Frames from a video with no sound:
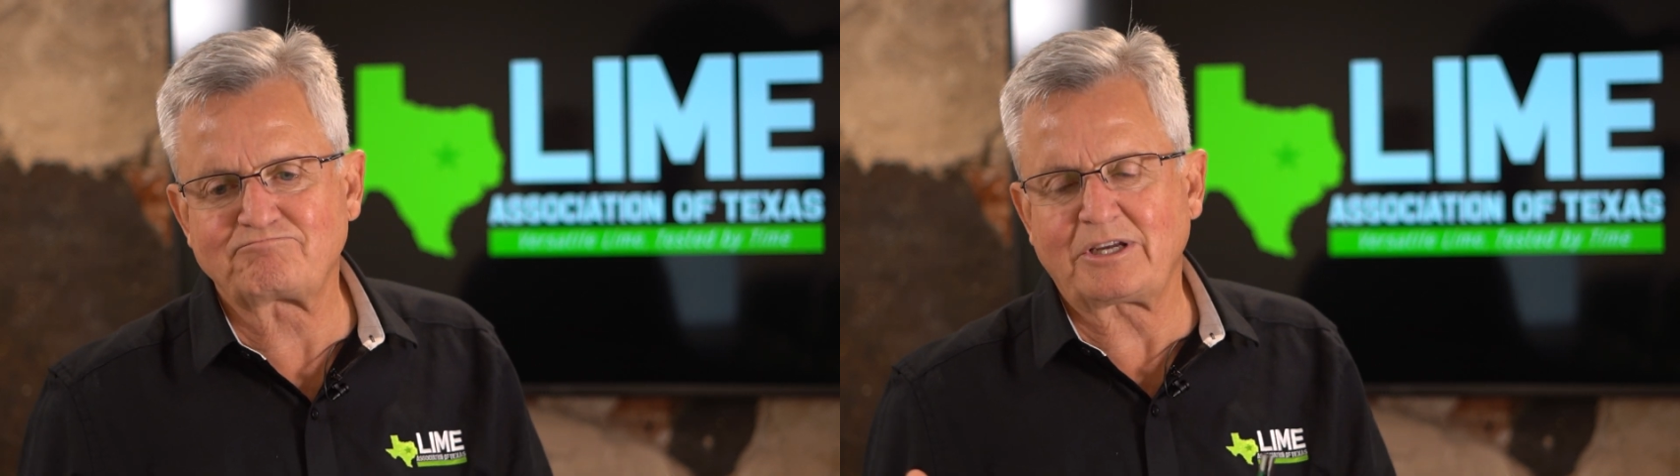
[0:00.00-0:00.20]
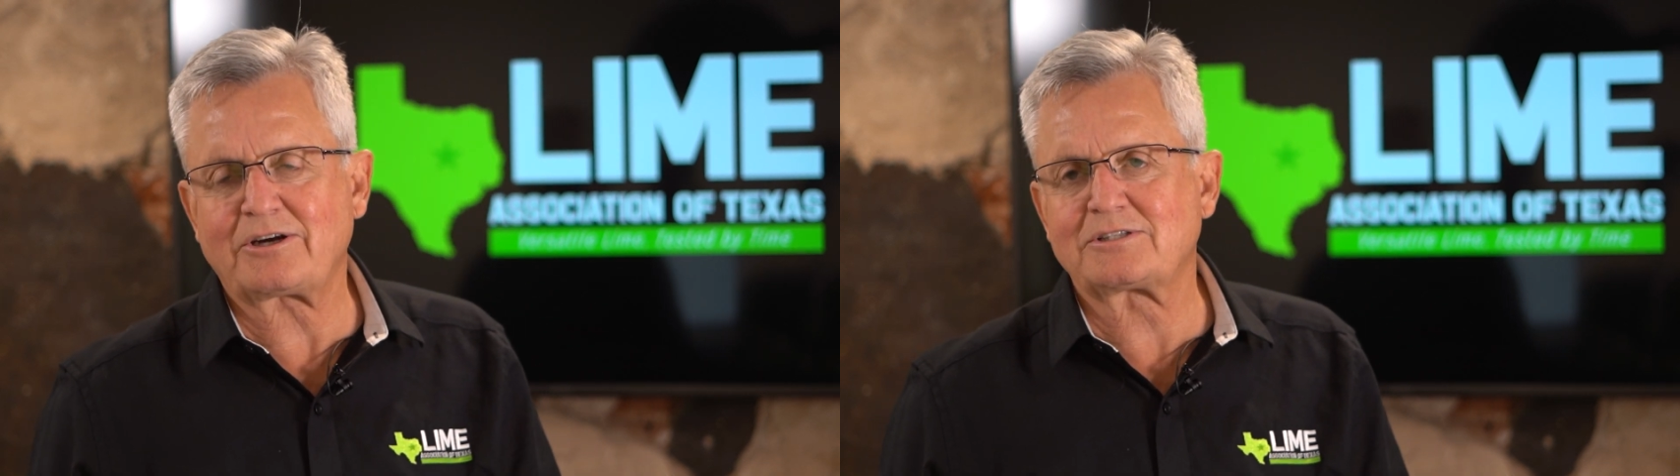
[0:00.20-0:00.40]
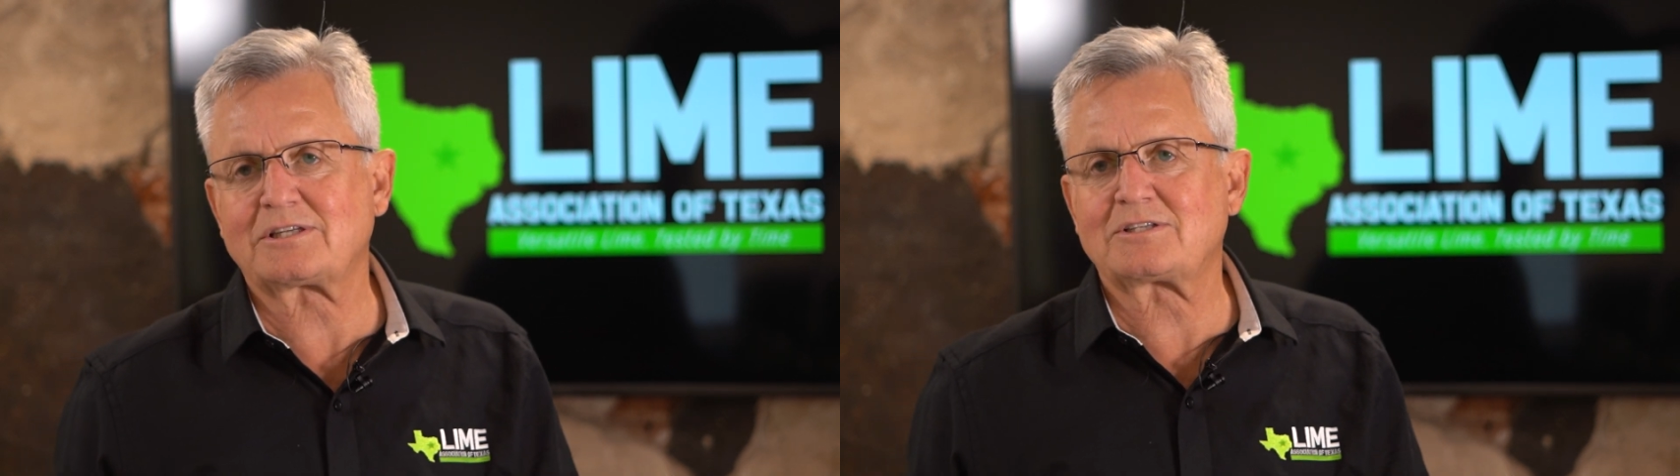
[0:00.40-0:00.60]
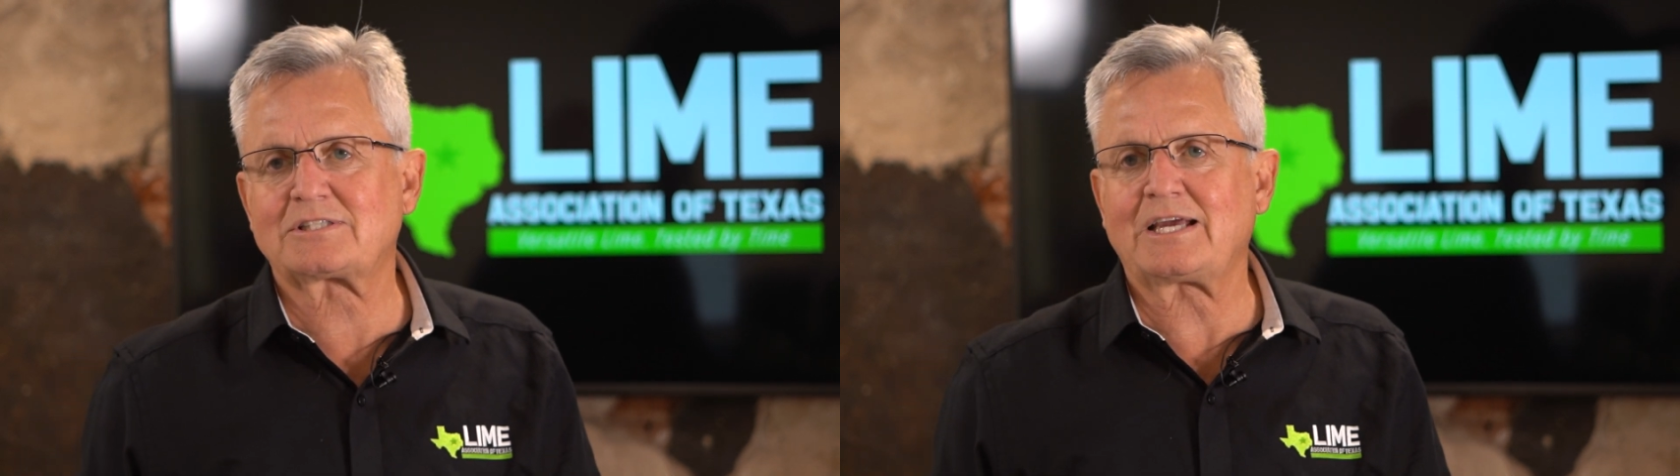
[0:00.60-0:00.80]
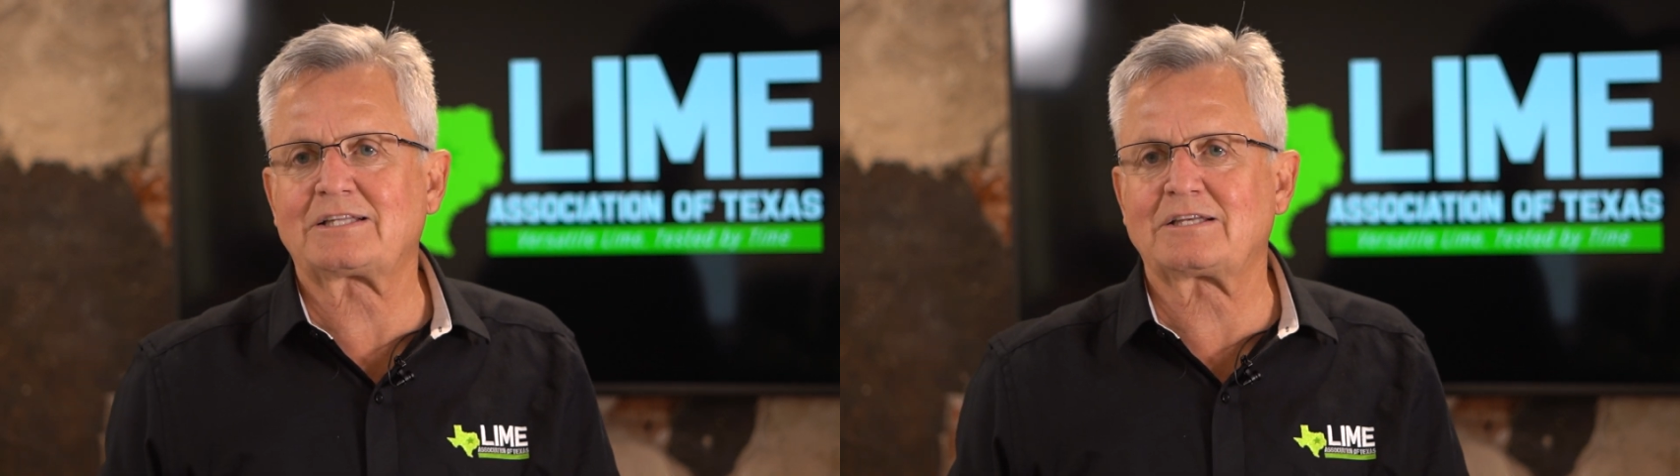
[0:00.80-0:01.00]
areas of the
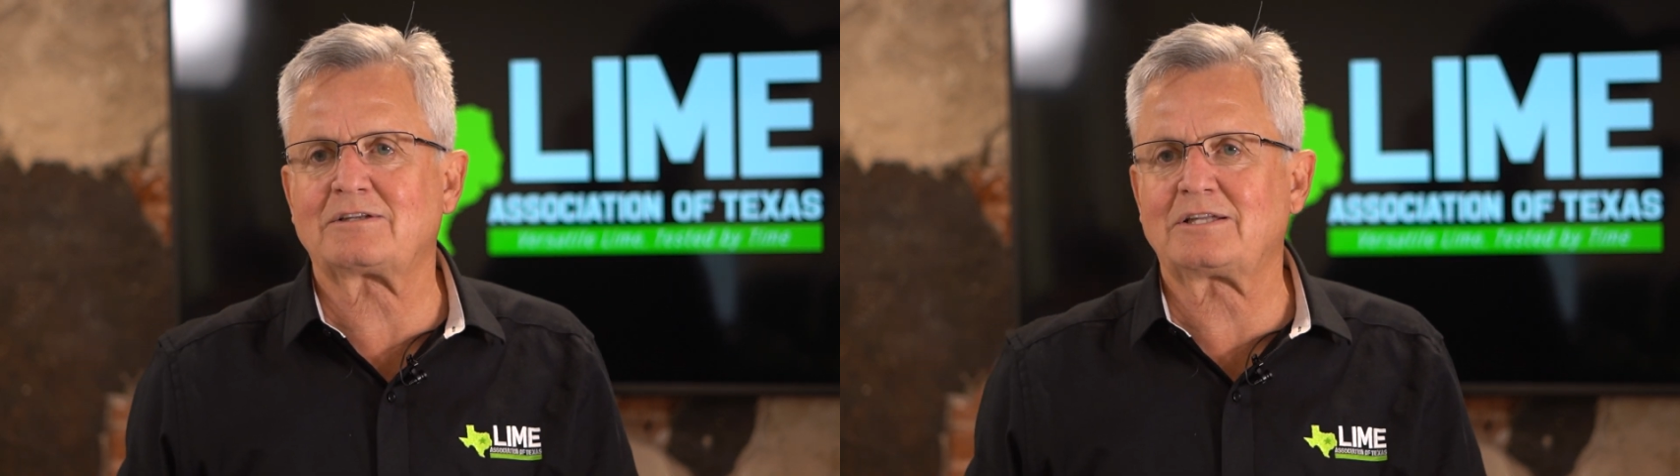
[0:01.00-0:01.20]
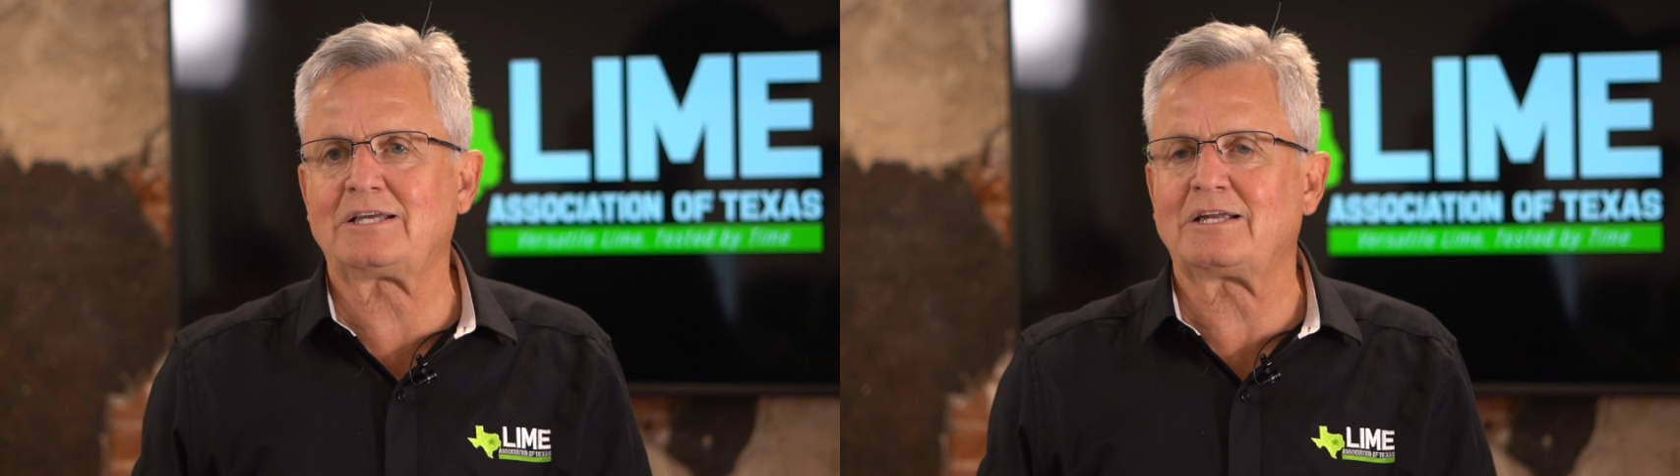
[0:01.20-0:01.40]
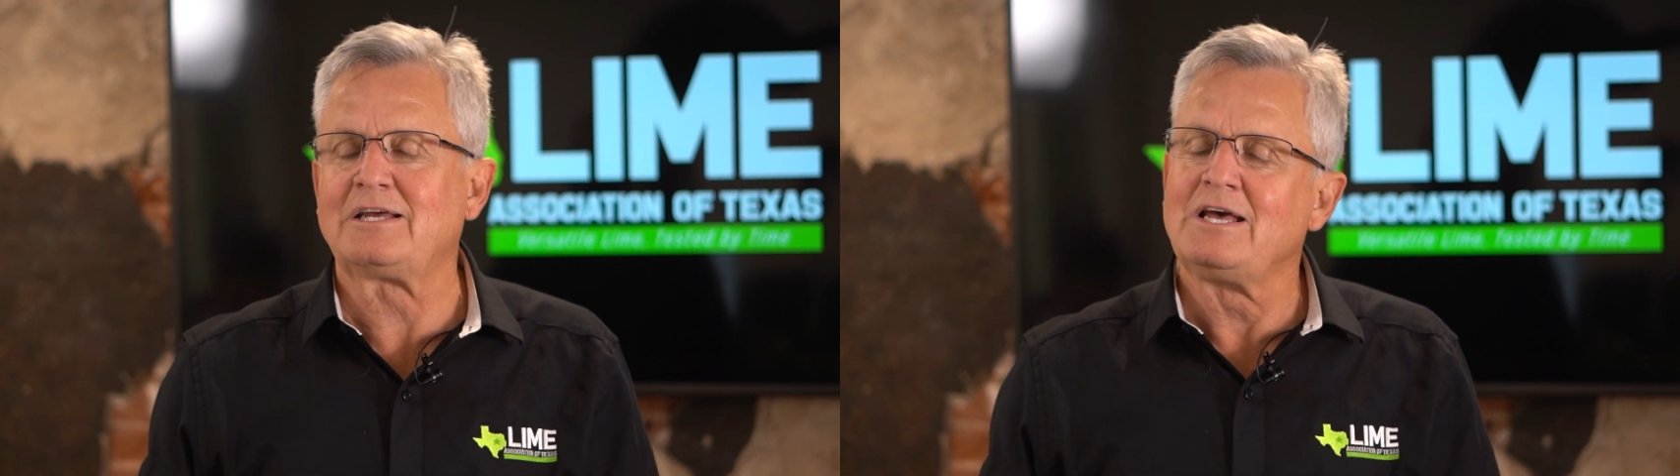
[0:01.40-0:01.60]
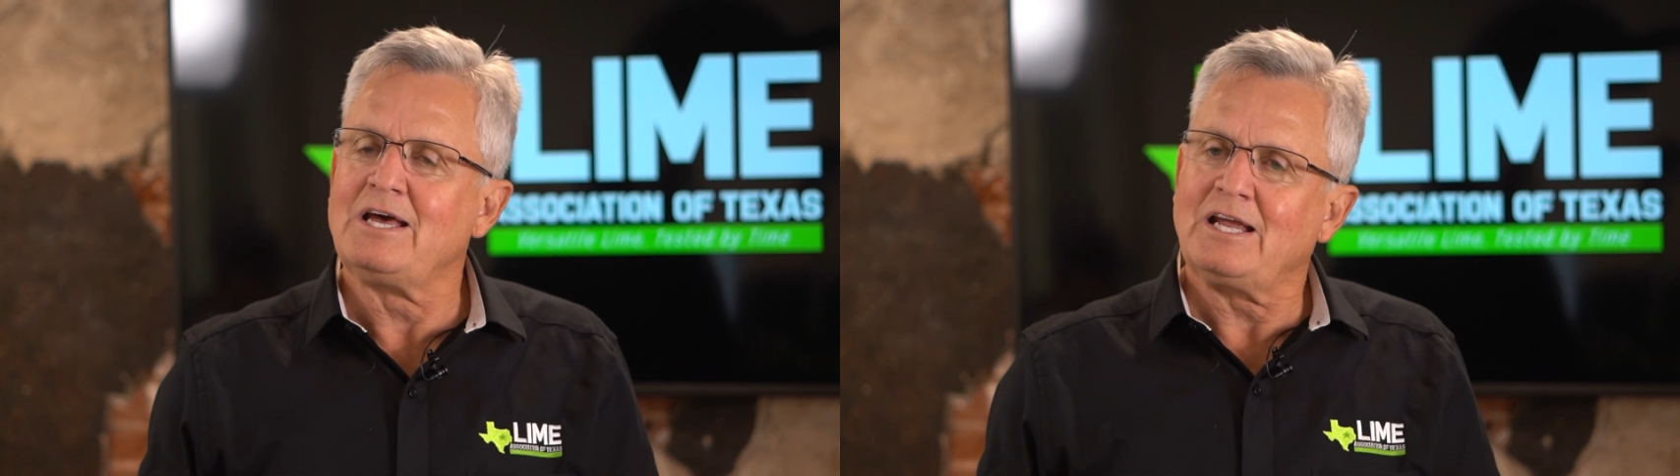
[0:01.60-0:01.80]
state that need it.